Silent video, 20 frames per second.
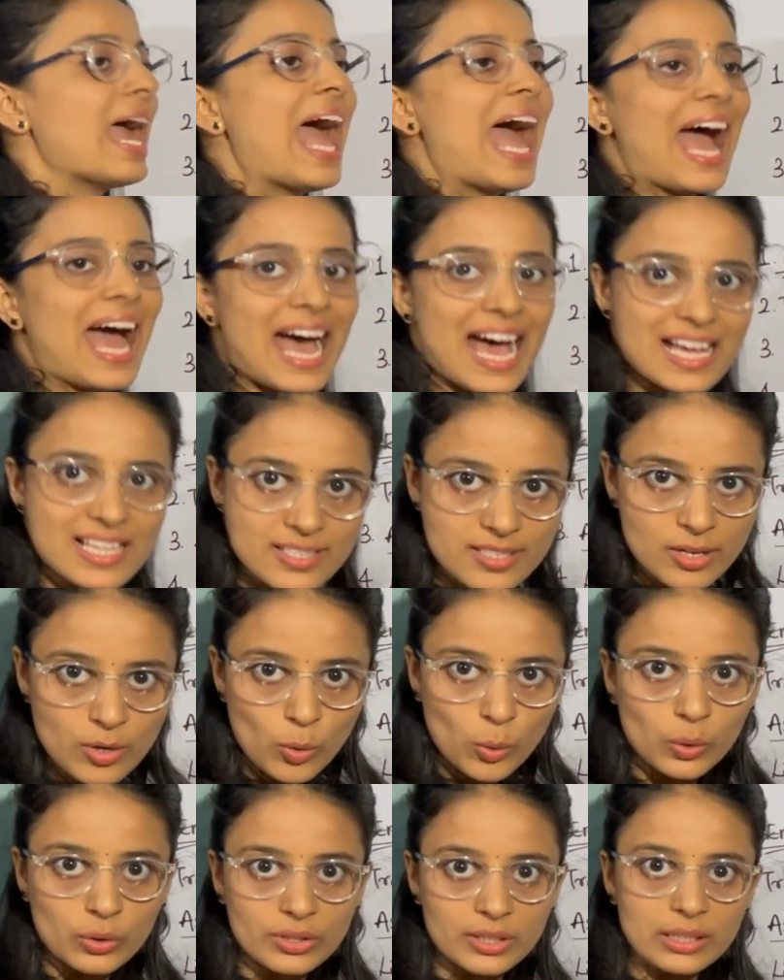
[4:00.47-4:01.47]
As a
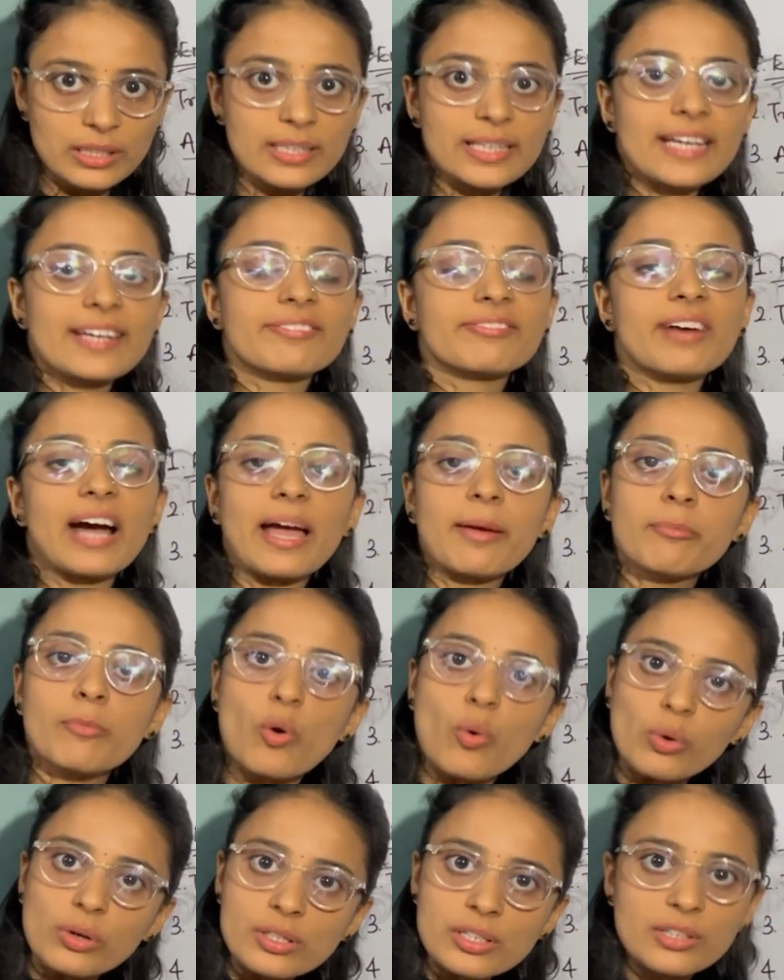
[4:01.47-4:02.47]
owner, if I am
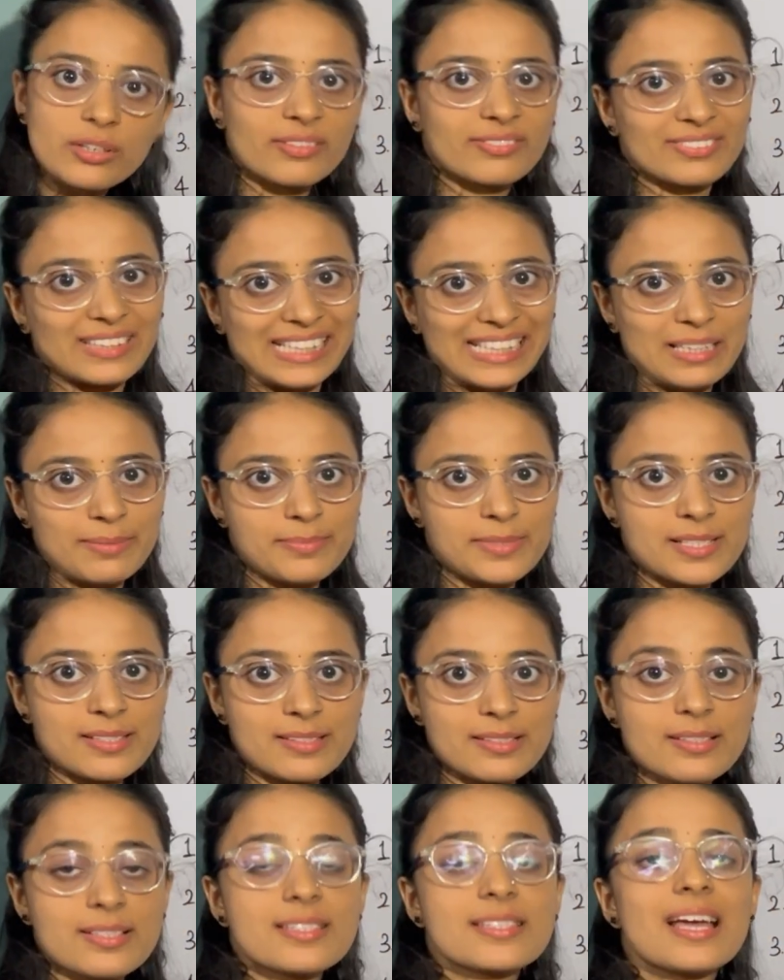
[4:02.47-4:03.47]
owner of any
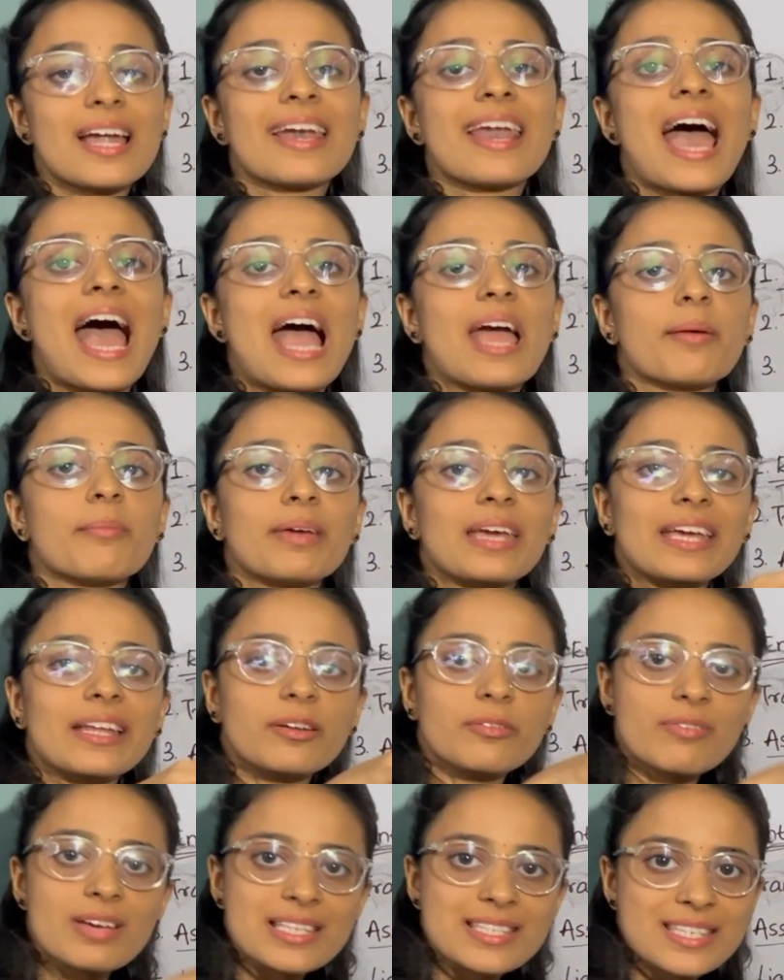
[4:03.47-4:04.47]
business and I am
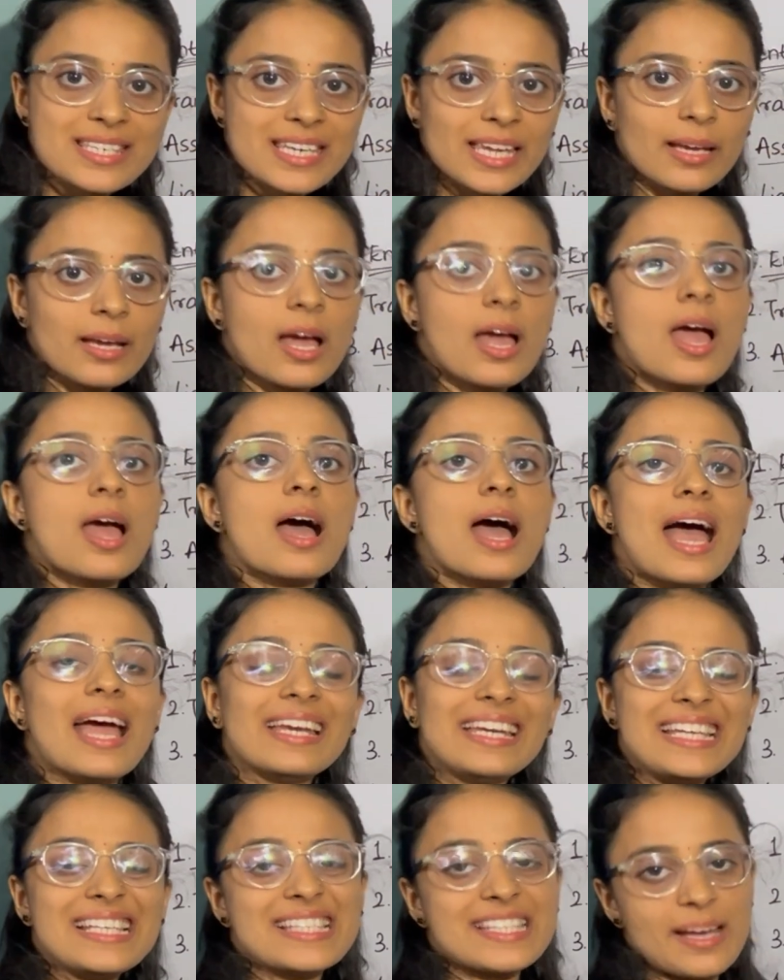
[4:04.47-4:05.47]
investing
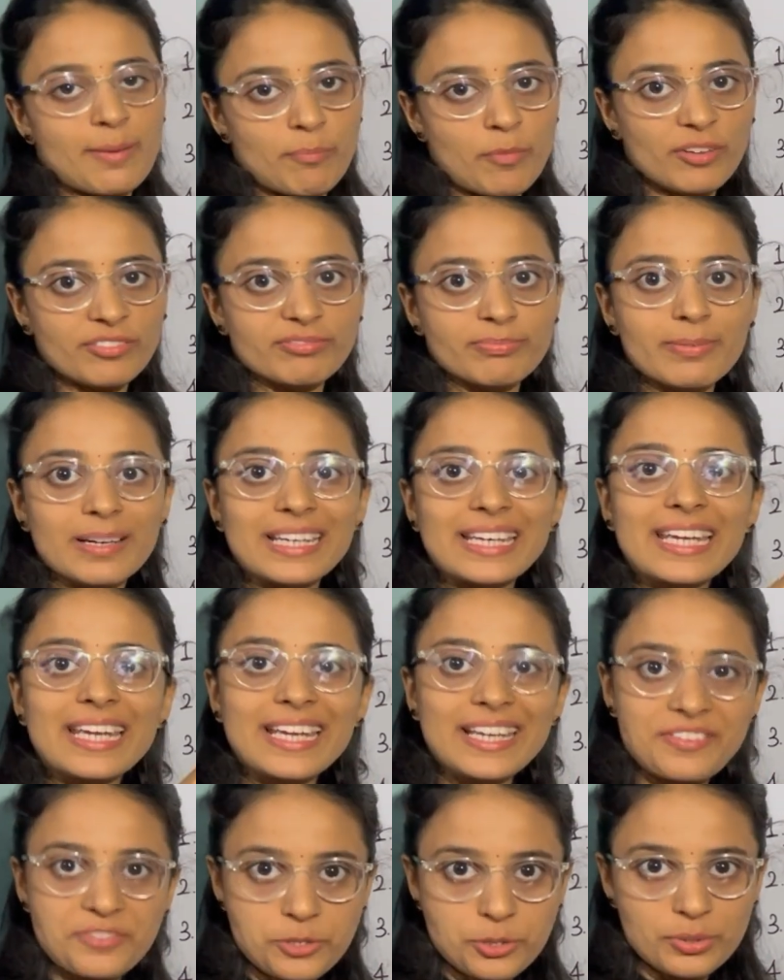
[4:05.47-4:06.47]
any sum of
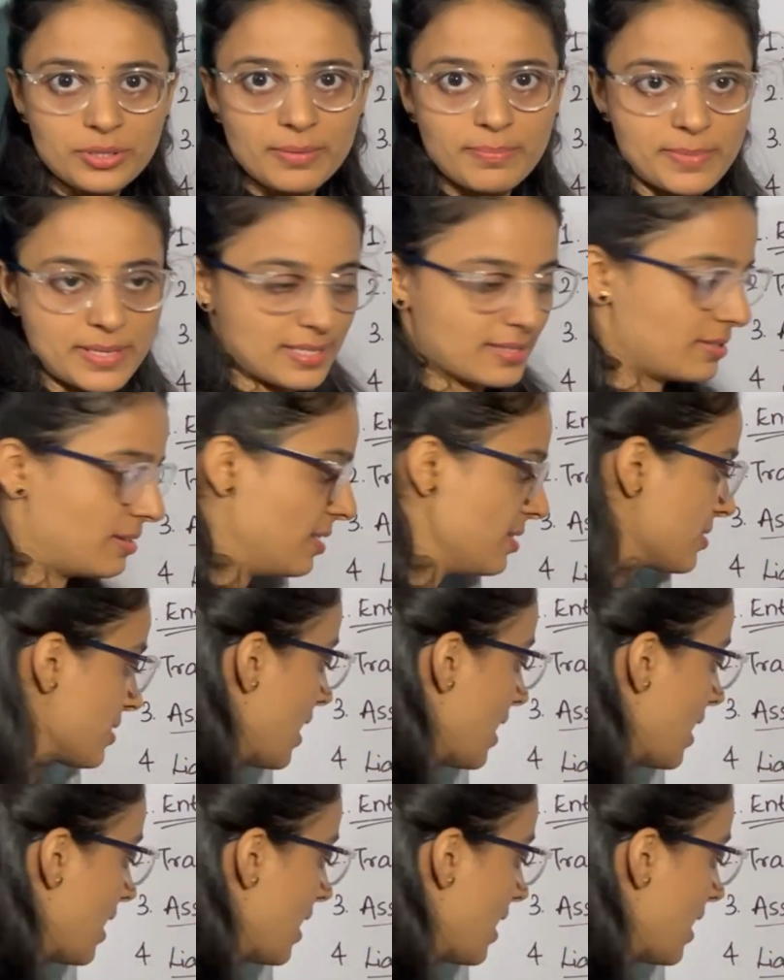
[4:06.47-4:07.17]
money into the business,